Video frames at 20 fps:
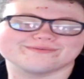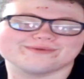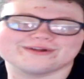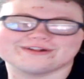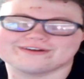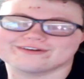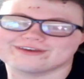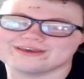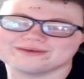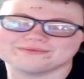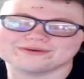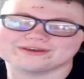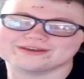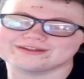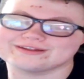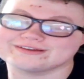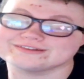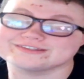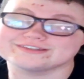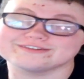Anok Gaming,
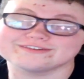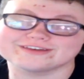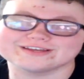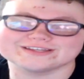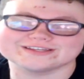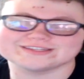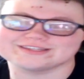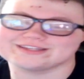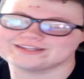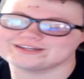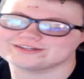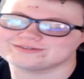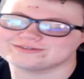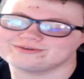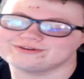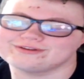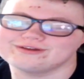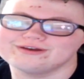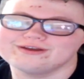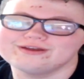and I'll see you guys in the next
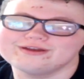one.